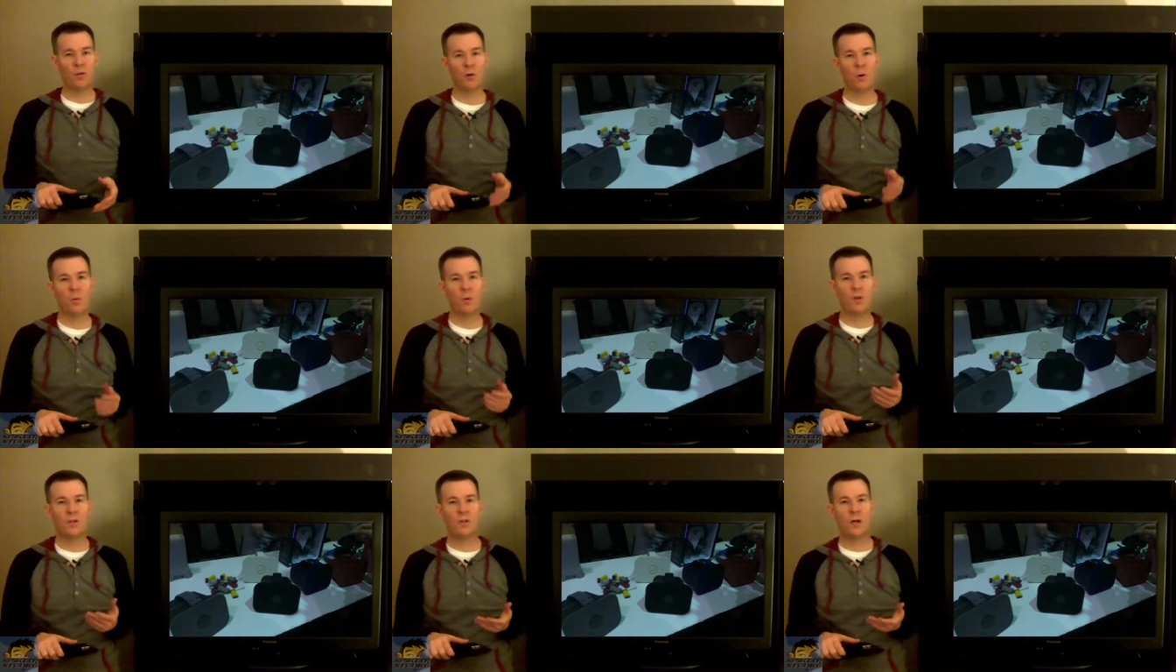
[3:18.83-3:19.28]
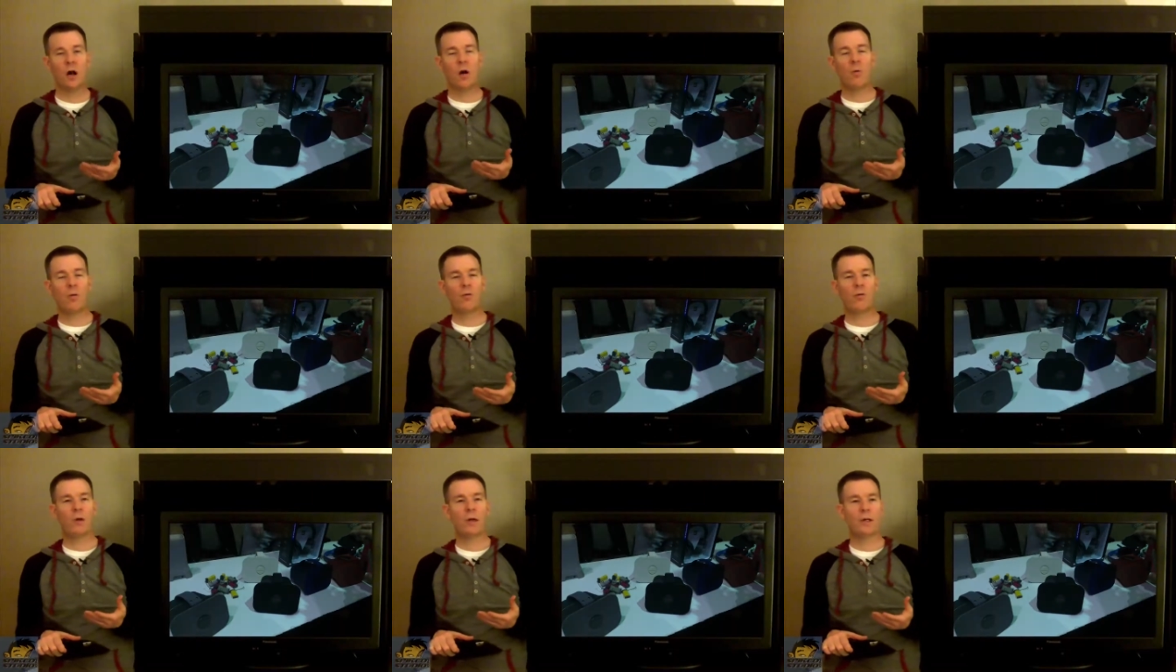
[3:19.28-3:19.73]
So what we
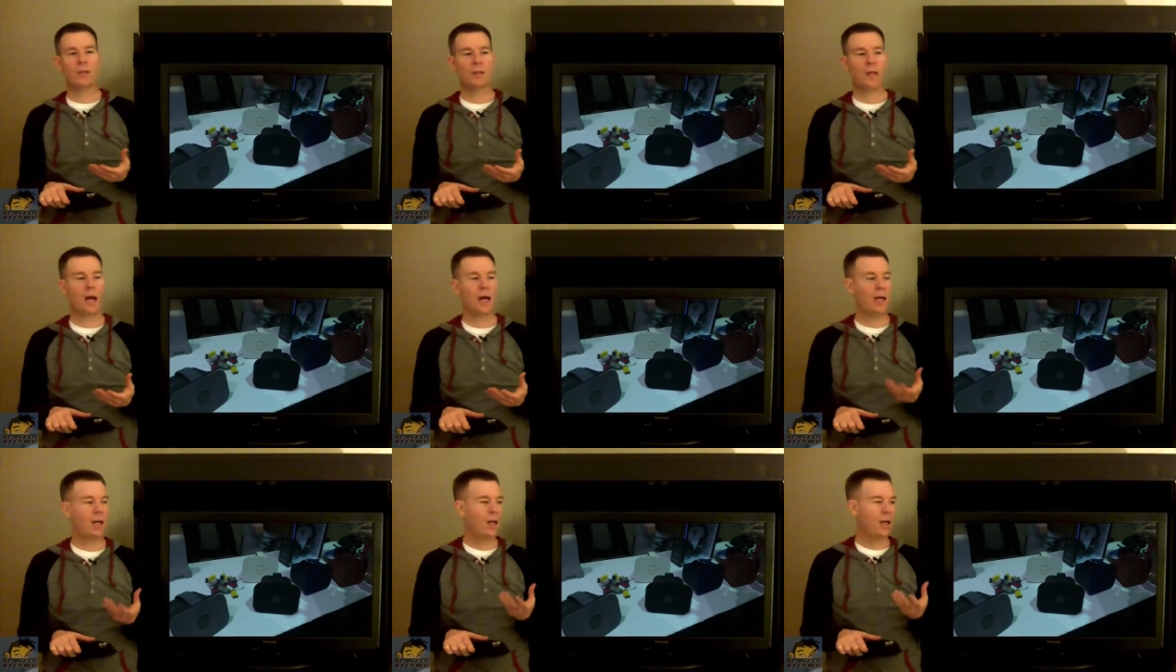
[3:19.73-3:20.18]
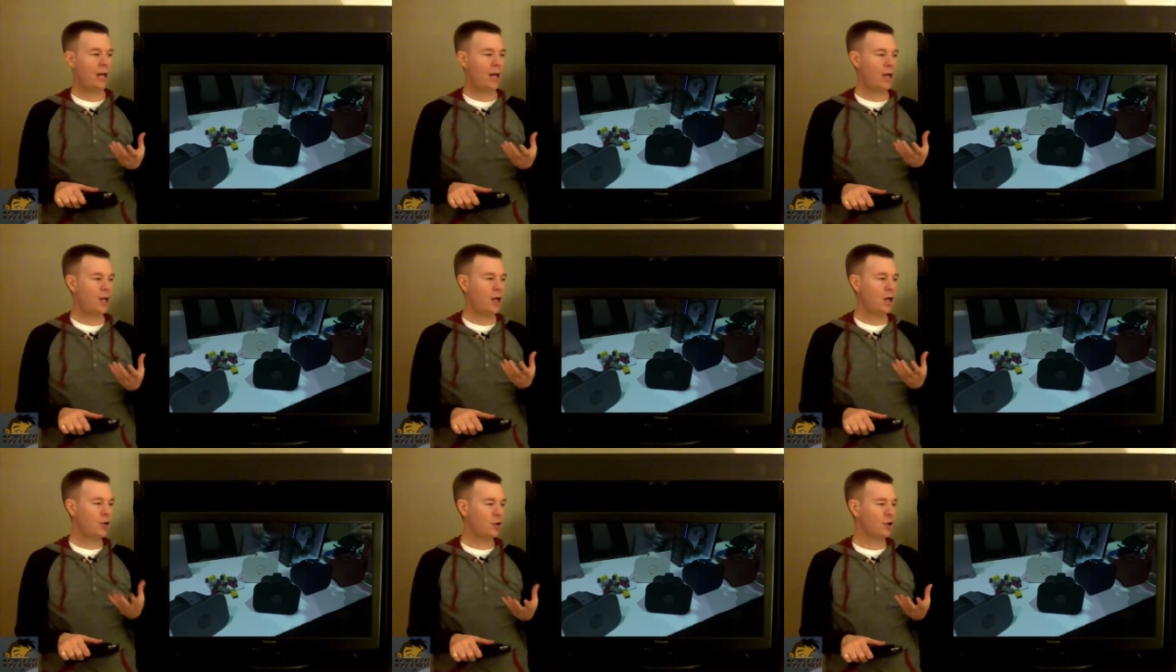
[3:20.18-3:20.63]
saw were things like
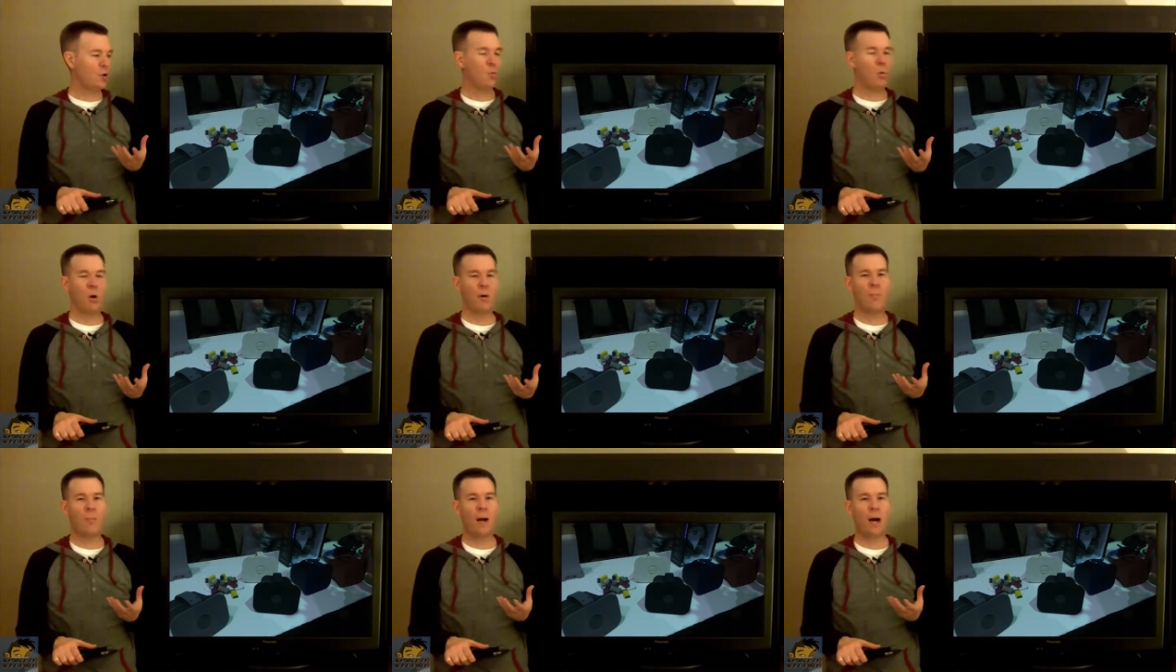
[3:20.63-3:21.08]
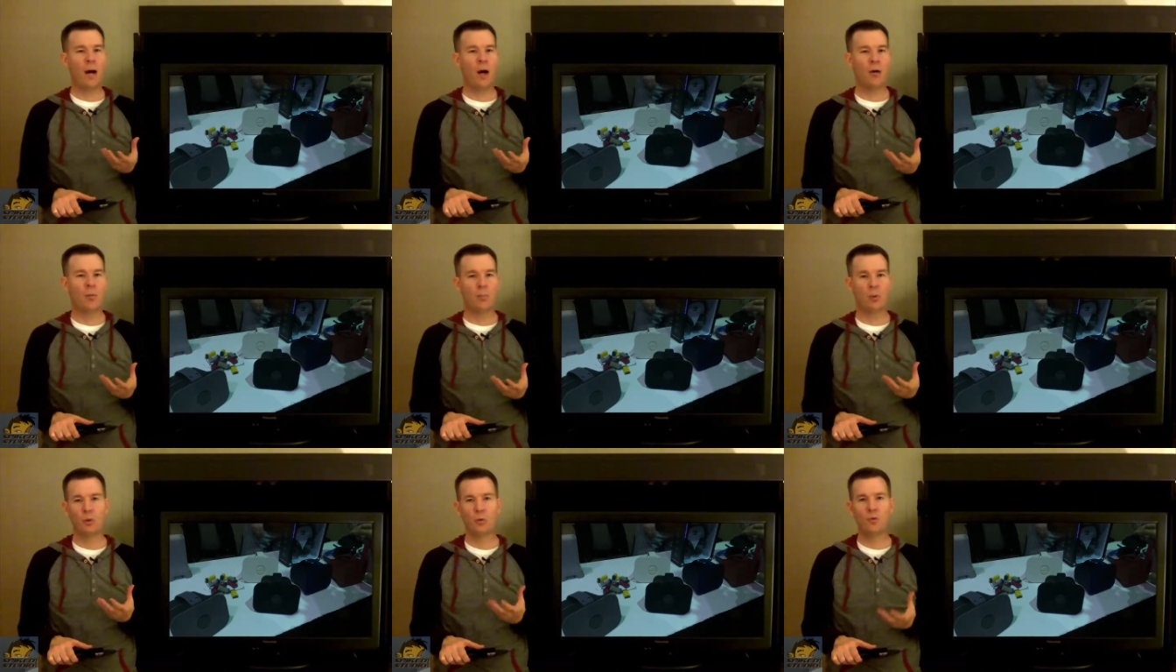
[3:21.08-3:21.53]
an under 1
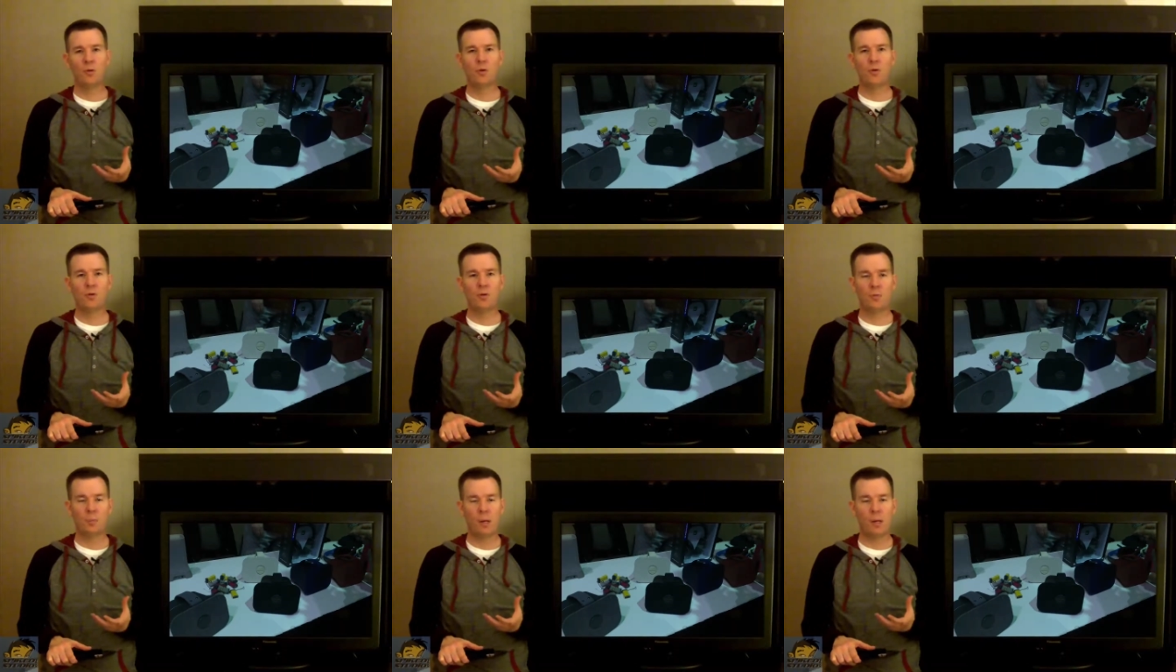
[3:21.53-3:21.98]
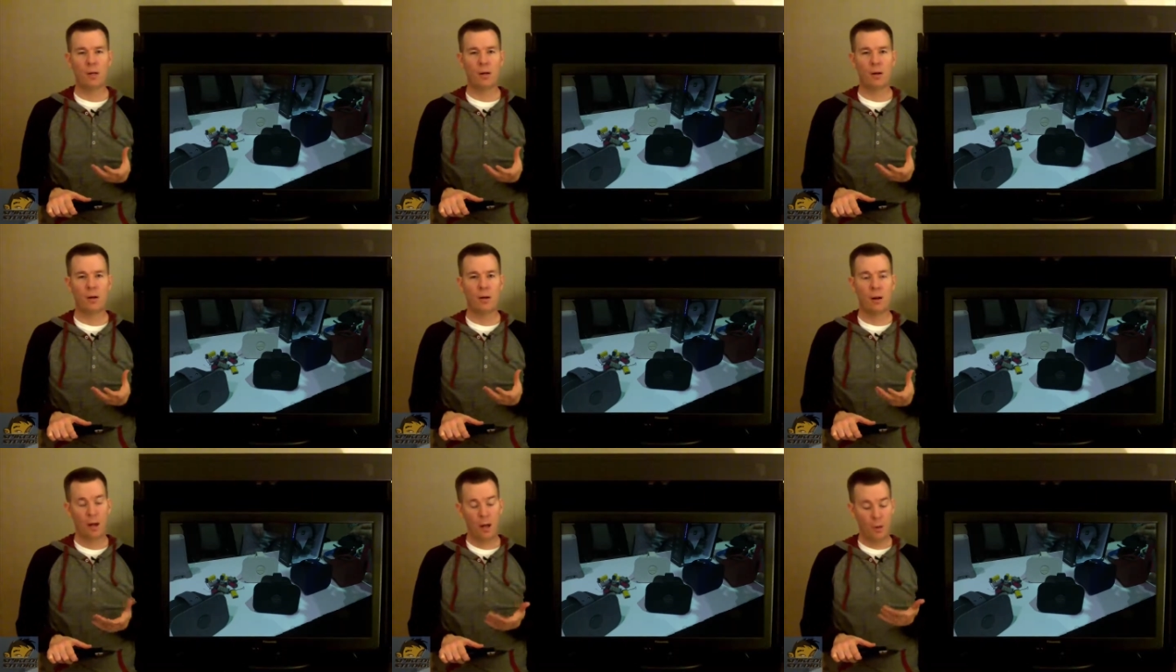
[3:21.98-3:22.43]
pound Bluetooth
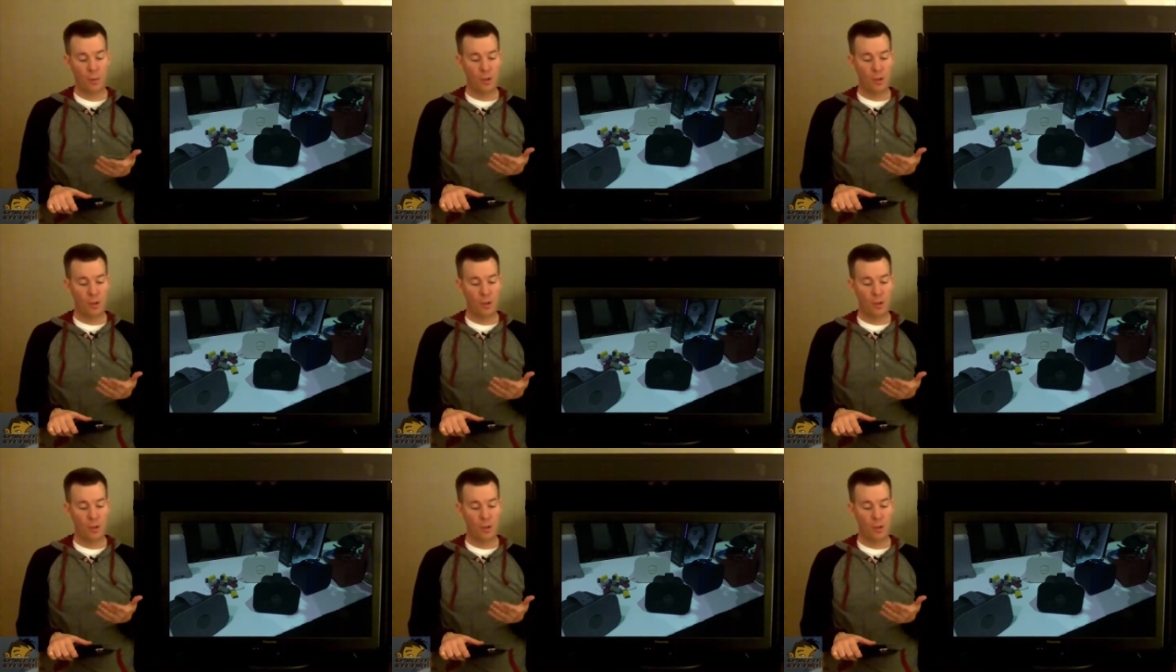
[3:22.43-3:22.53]
speaker.